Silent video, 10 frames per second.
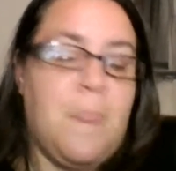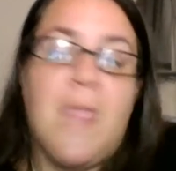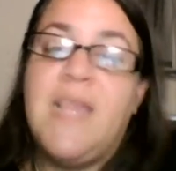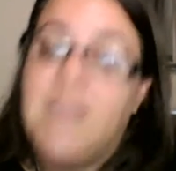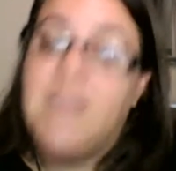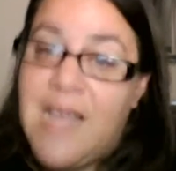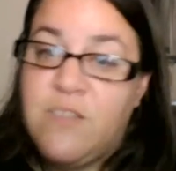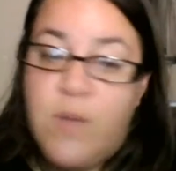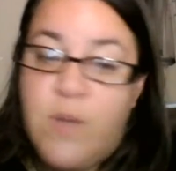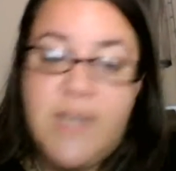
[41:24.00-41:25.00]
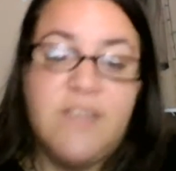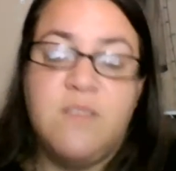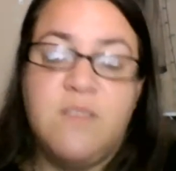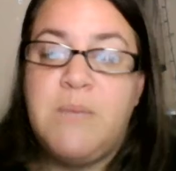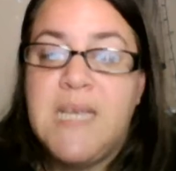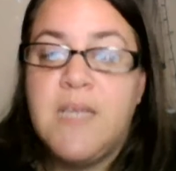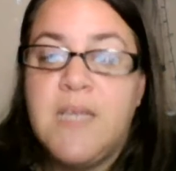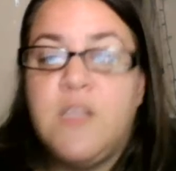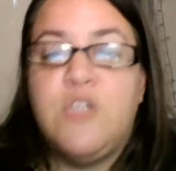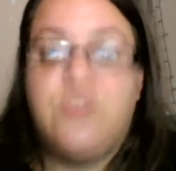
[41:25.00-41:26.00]
And the last one is speak
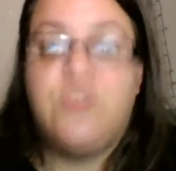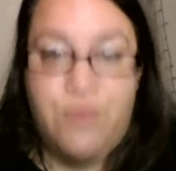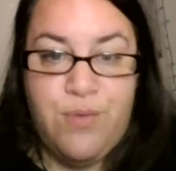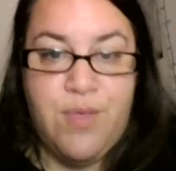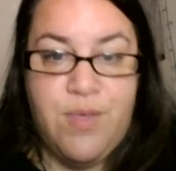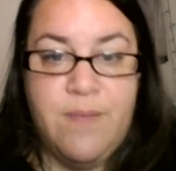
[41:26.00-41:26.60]
the truth.